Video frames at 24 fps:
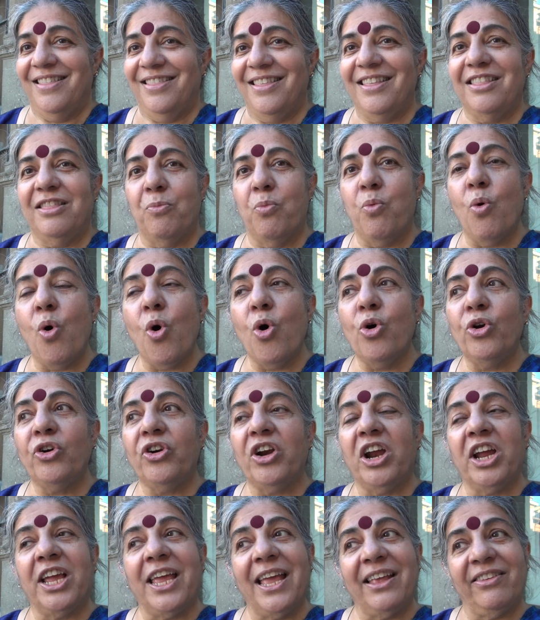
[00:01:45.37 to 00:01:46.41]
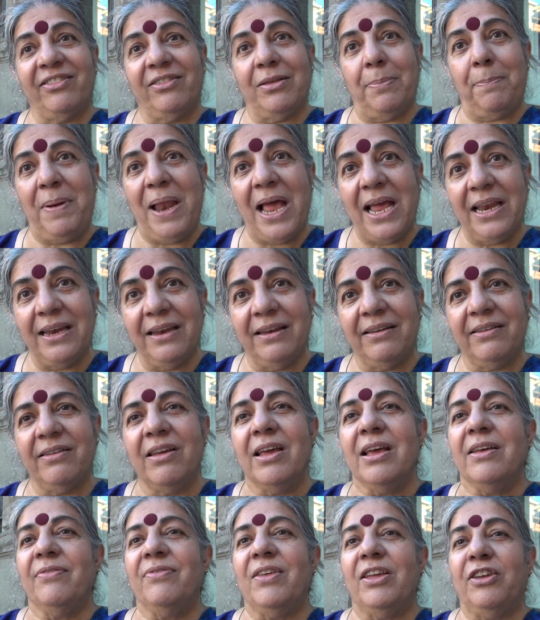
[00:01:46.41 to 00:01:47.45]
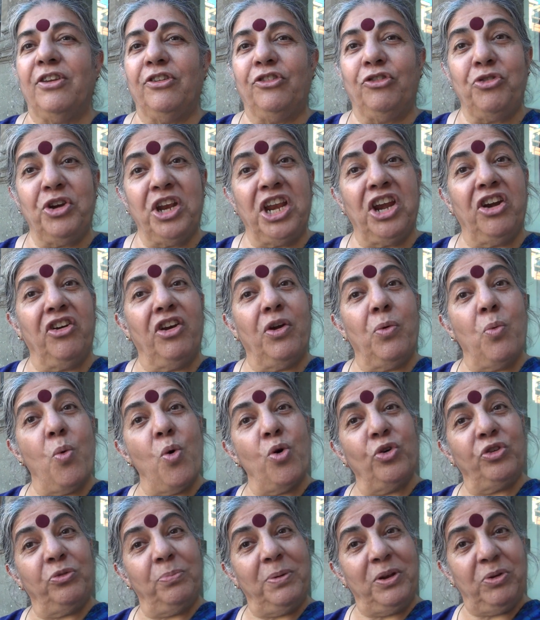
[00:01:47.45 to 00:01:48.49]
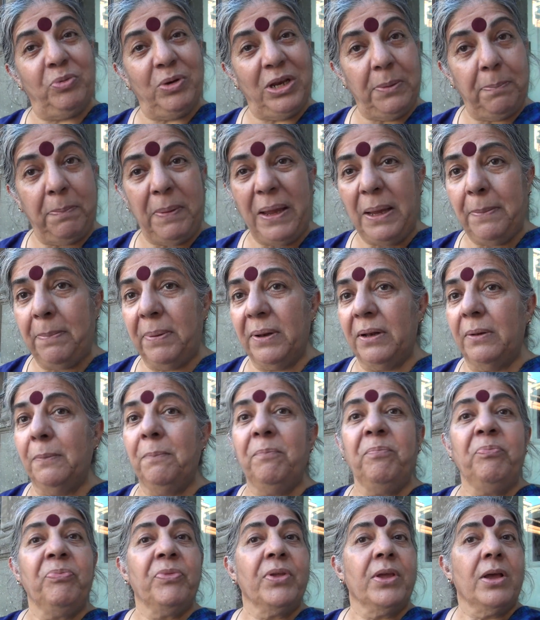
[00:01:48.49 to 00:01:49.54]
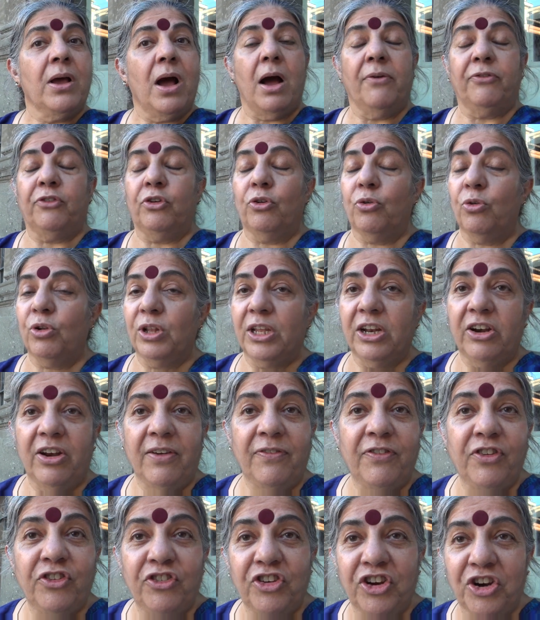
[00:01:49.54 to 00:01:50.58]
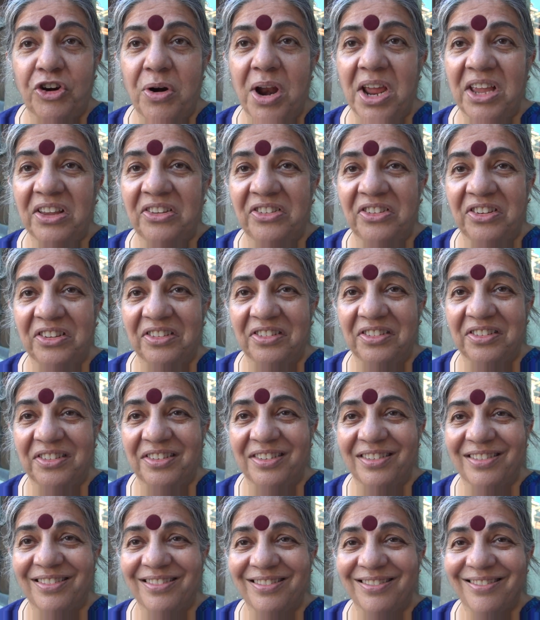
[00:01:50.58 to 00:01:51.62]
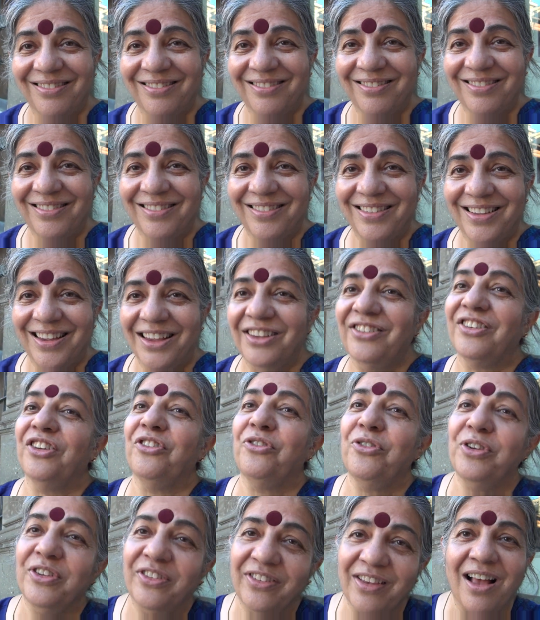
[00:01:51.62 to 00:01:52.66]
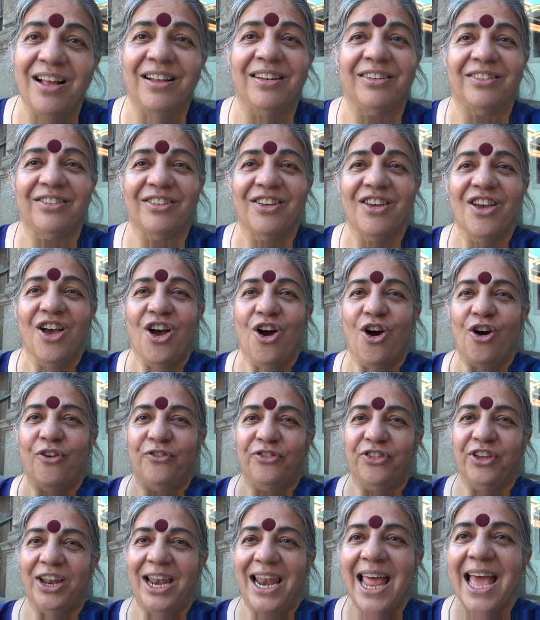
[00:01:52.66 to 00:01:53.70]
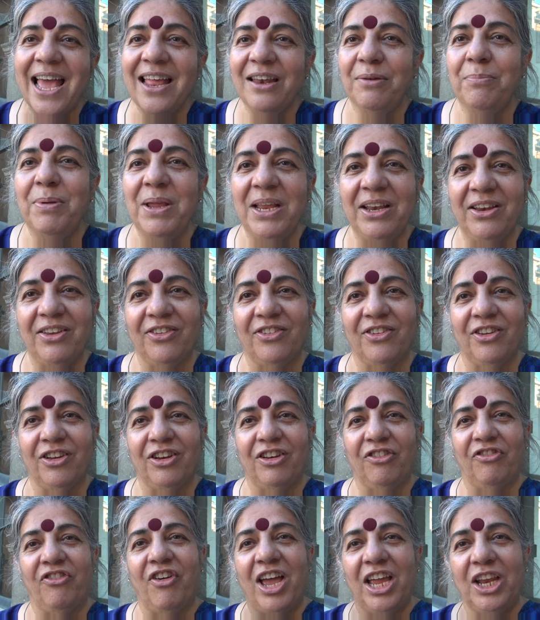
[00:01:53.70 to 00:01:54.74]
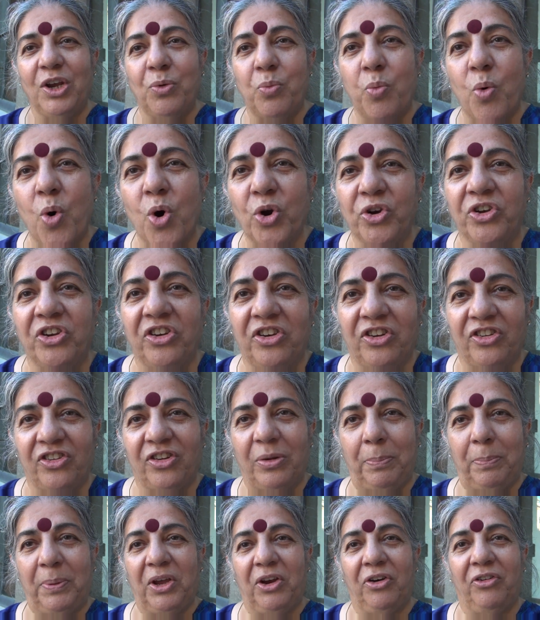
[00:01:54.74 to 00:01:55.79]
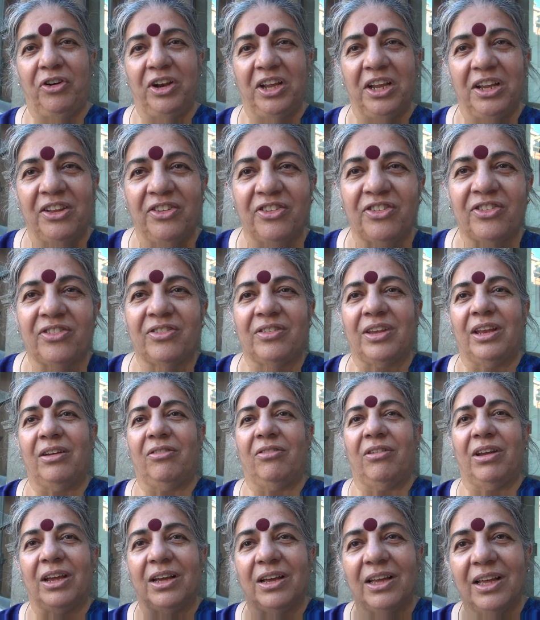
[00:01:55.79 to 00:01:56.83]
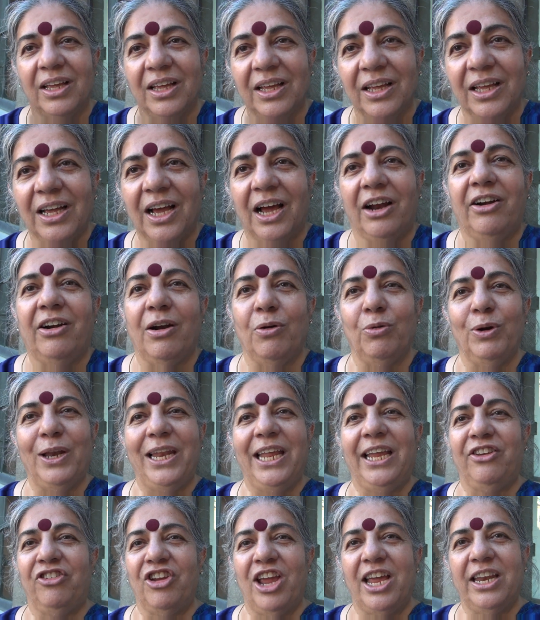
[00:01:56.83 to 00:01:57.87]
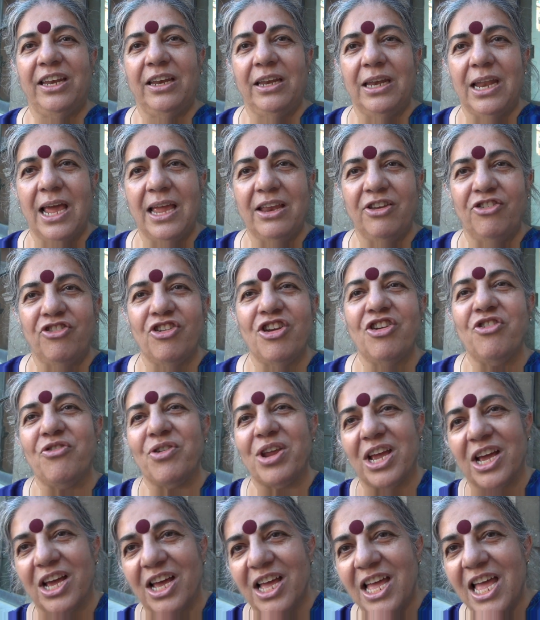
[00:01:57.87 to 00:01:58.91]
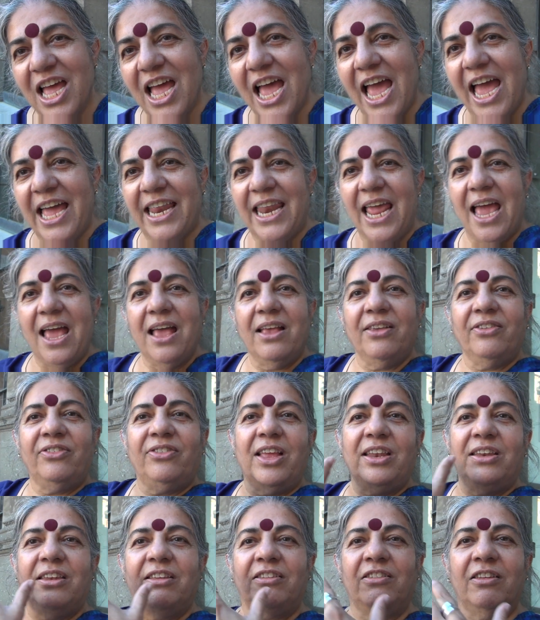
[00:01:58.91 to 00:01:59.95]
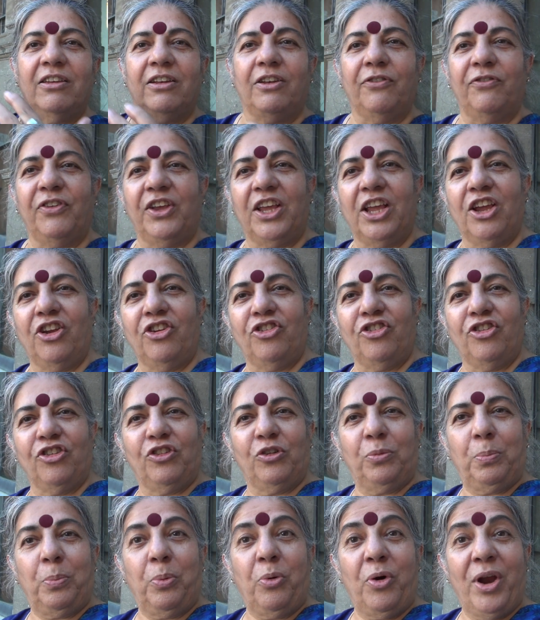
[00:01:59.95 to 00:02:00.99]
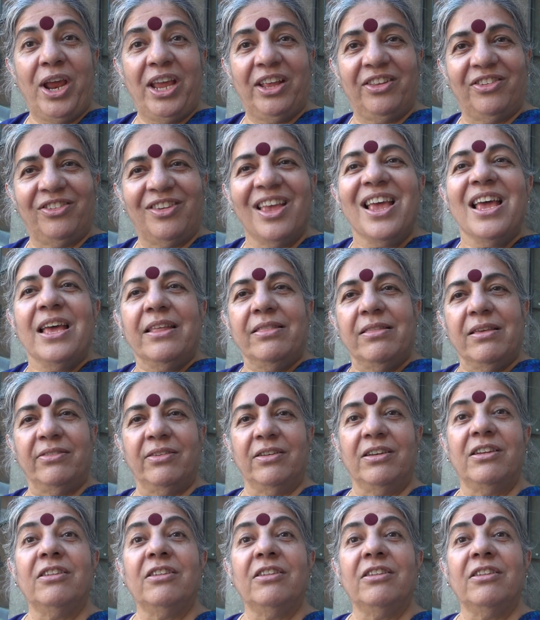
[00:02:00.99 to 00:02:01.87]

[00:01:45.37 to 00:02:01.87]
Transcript: That the war against the planet that is triggering wars between people, after all, the refugee crisis, is a result of the land being desertified, water disappearing in Syria, around Lake Chad in Nigeria. And as that desertification spreads, there's a